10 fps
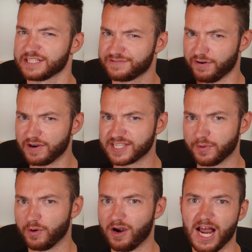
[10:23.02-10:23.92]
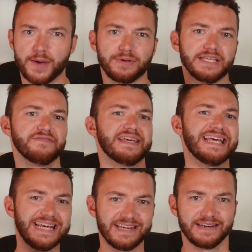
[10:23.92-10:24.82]
as far as I'm aware, I believe
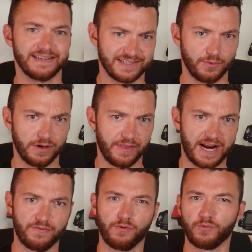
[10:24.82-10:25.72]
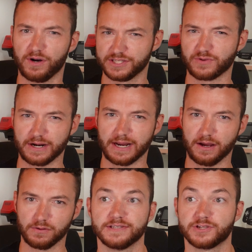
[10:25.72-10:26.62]
Eden is the one that everyone wants right
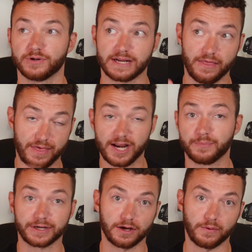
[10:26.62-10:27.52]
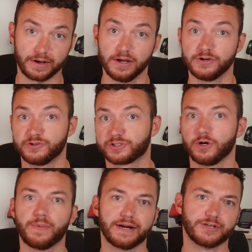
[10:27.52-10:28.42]
now. And so to get that up and going, just
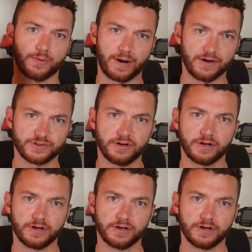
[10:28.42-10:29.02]
go back to your browser,